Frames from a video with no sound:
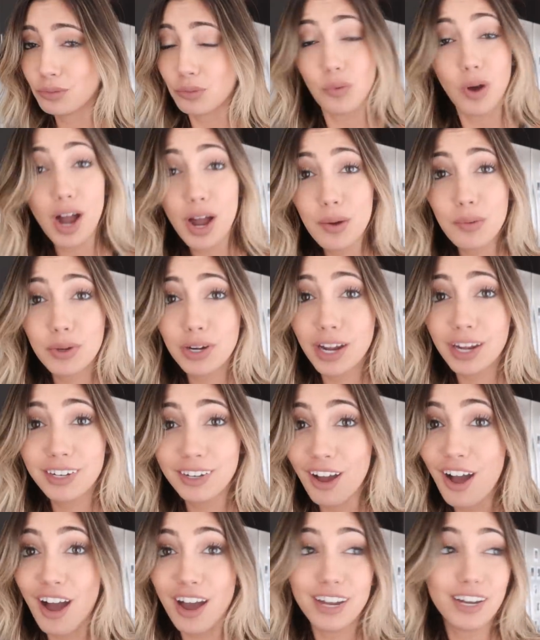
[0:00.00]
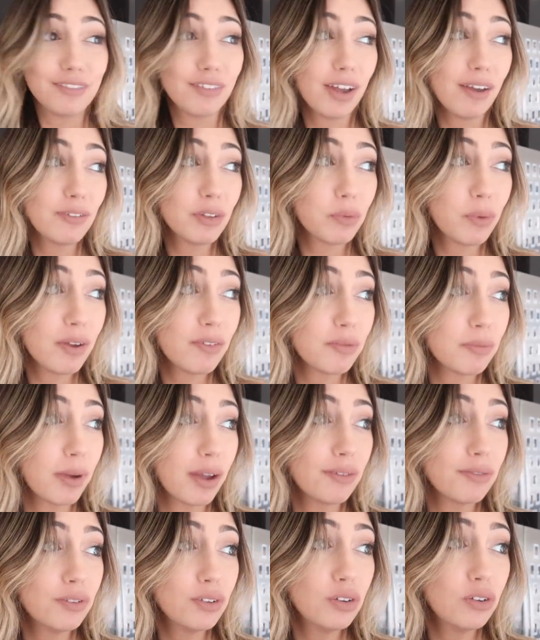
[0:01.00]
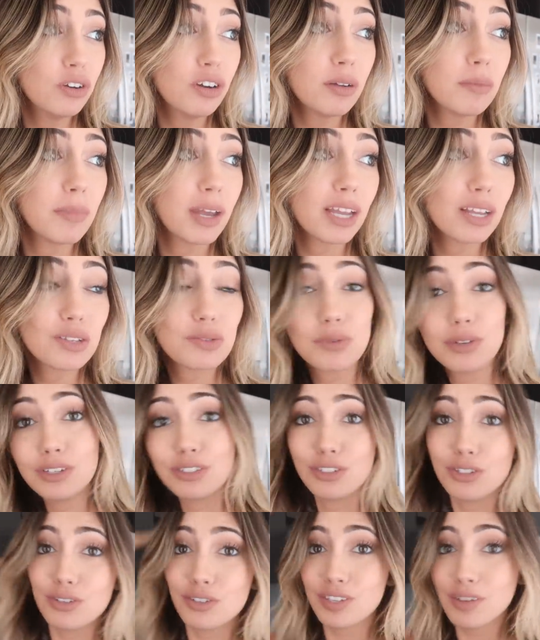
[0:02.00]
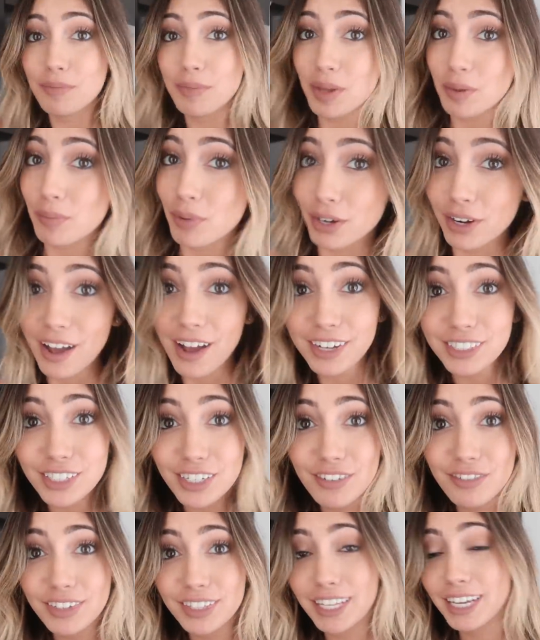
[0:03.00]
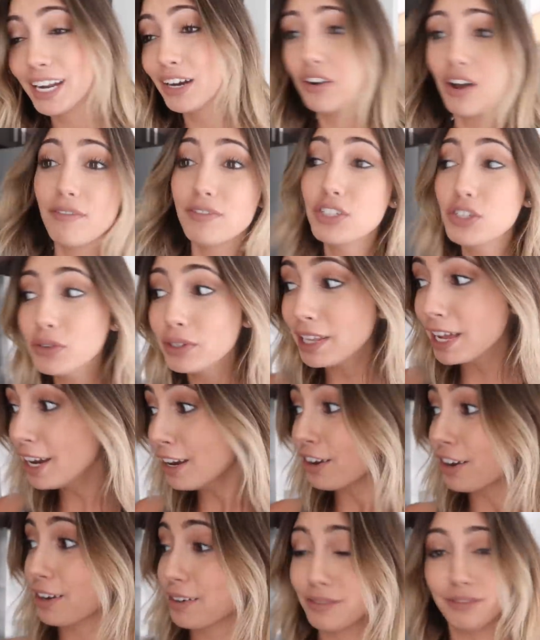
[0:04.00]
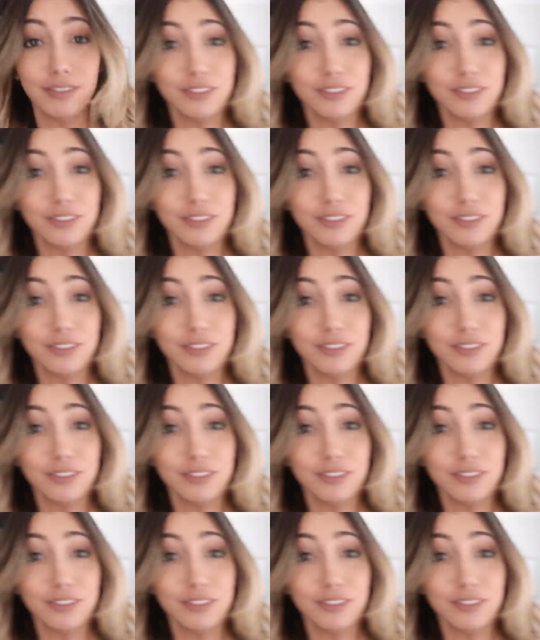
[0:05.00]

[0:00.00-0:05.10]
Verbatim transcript: why would I not? If I have to wait for my food, may as well do something productive and then I don't have to do it later